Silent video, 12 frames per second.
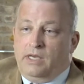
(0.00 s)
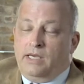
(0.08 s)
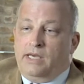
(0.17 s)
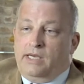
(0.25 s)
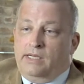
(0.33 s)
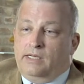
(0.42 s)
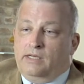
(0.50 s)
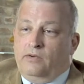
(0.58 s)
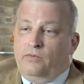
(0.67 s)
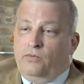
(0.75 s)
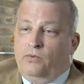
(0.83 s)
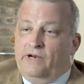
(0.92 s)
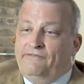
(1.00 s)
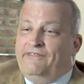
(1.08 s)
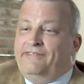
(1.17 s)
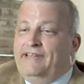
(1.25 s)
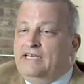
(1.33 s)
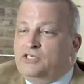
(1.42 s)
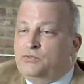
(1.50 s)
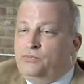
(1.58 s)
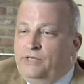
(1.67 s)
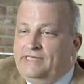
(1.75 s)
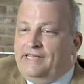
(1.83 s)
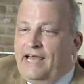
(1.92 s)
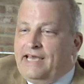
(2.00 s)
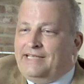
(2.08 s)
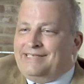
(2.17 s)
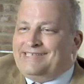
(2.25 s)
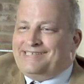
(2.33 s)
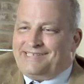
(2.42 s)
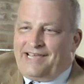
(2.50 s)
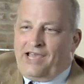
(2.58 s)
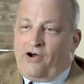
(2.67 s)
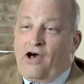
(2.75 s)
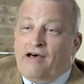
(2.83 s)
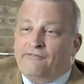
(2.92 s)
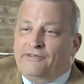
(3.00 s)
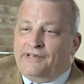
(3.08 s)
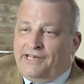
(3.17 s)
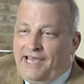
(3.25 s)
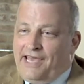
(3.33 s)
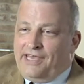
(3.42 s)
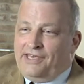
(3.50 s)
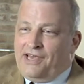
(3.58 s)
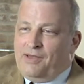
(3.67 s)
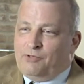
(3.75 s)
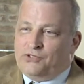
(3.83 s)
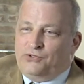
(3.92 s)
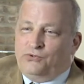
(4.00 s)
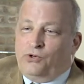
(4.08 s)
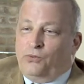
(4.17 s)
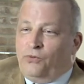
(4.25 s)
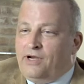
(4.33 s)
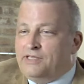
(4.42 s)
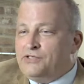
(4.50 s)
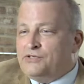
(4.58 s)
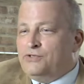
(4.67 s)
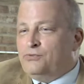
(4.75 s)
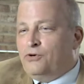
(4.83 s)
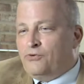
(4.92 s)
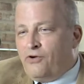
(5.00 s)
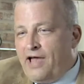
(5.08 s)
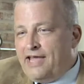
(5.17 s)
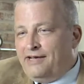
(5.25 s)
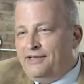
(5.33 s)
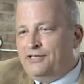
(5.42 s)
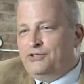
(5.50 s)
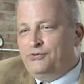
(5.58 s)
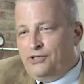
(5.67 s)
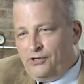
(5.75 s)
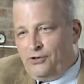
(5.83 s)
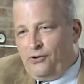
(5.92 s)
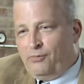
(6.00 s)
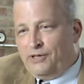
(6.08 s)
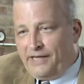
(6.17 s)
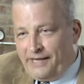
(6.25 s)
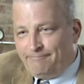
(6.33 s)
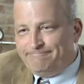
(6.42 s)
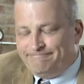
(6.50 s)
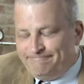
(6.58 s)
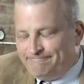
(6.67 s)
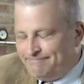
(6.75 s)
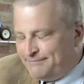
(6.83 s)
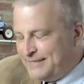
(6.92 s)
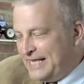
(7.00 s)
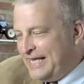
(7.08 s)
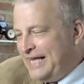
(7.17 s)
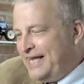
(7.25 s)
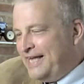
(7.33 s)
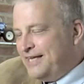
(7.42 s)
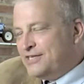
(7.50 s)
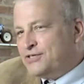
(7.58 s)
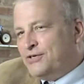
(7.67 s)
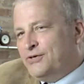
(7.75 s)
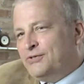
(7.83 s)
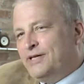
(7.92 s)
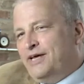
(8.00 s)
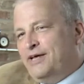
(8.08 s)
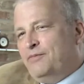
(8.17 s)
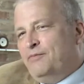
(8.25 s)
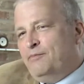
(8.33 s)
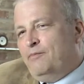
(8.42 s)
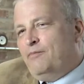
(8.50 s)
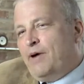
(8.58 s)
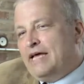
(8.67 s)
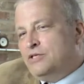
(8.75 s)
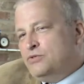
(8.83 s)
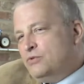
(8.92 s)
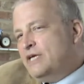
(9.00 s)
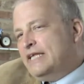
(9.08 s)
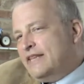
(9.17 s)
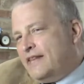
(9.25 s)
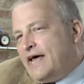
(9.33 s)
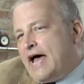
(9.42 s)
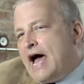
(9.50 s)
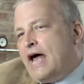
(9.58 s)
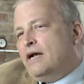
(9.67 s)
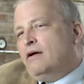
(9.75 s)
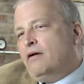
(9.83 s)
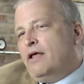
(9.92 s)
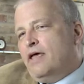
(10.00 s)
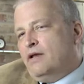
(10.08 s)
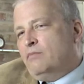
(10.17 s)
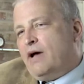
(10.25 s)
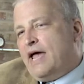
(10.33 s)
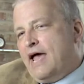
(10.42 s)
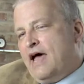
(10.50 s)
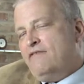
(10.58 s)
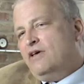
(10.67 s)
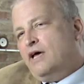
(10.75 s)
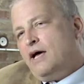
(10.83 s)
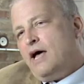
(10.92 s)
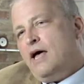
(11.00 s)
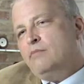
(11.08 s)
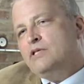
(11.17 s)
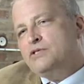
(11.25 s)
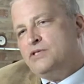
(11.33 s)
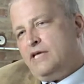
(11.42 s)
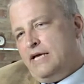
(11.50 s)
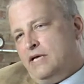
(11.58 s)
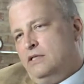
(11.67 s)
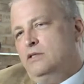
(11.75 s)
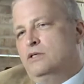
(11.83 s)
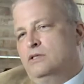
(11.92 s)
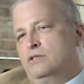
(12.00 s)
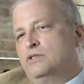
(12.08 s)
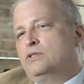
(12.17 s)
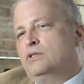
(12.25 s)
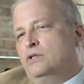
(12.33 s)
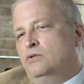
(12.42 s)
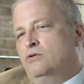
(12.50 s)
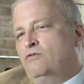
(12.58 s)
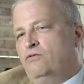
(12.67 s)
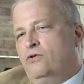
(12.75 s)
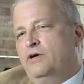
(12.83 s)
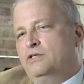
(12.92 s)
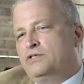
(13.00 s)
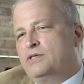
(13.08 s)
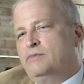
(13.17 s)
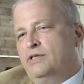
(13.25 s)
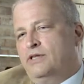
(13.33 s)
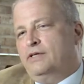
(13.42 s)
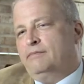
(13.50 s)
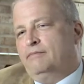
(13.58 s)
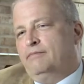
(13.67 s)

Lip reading: And one of the things we like to say often at AEM is do it once, do it right, and do it globally. So by doing that, and by having common standards, you avoid some of the